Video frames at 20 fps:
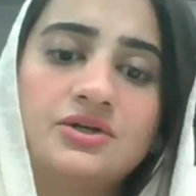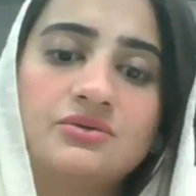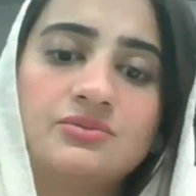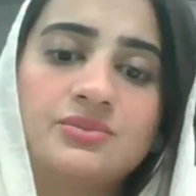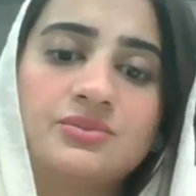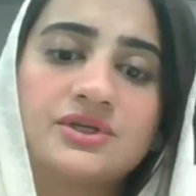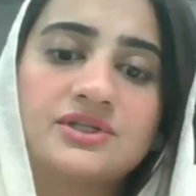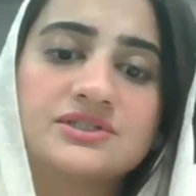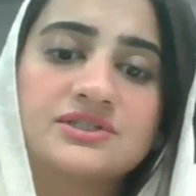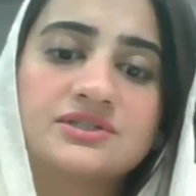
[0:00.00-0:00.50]

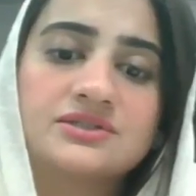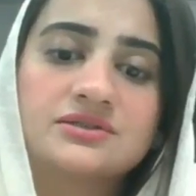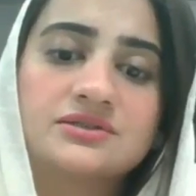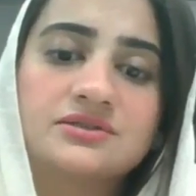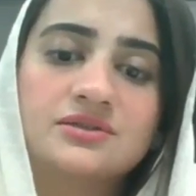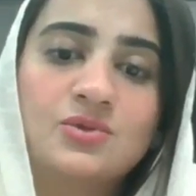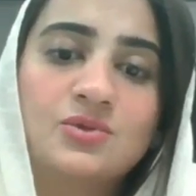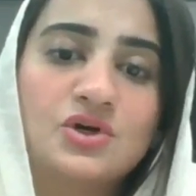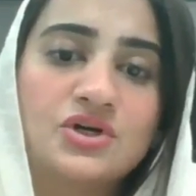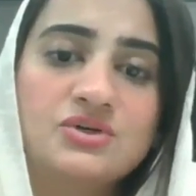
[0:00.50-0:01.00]
because the
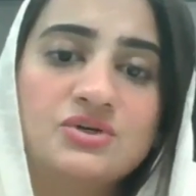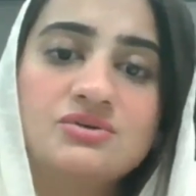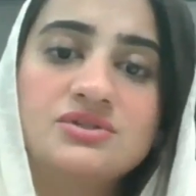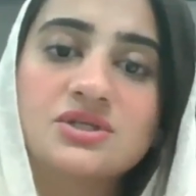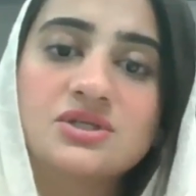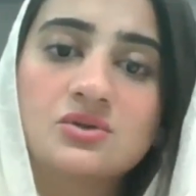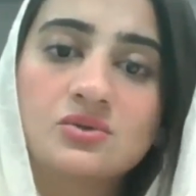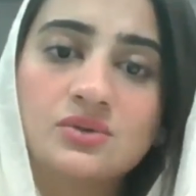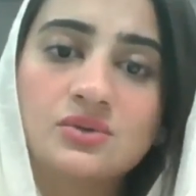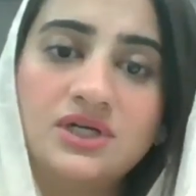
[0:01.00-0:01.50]
modules
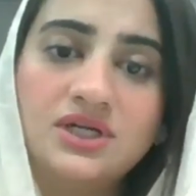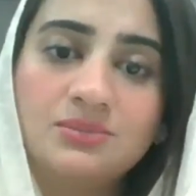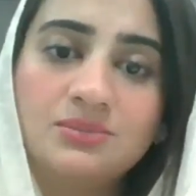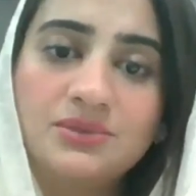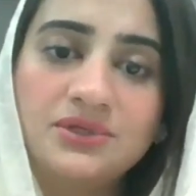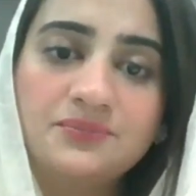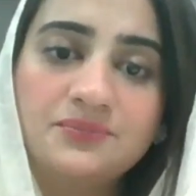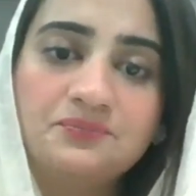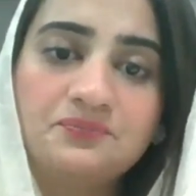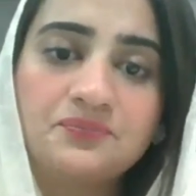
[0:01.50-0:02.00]
are
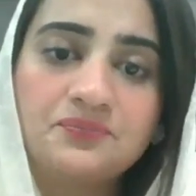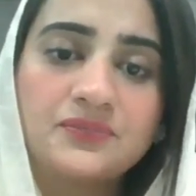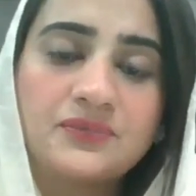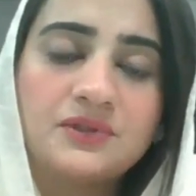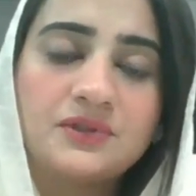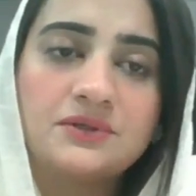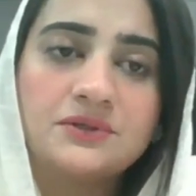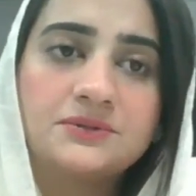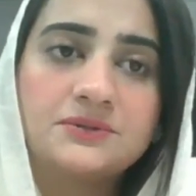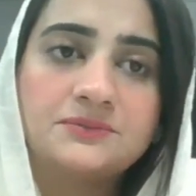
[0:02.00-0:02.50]
overlapping,
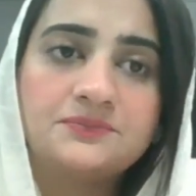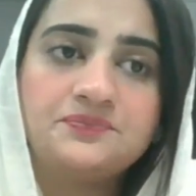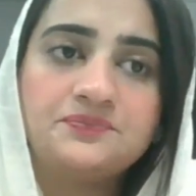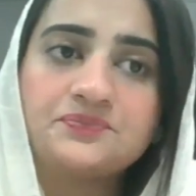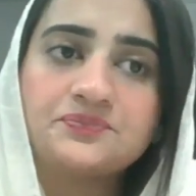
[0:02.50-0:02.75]
the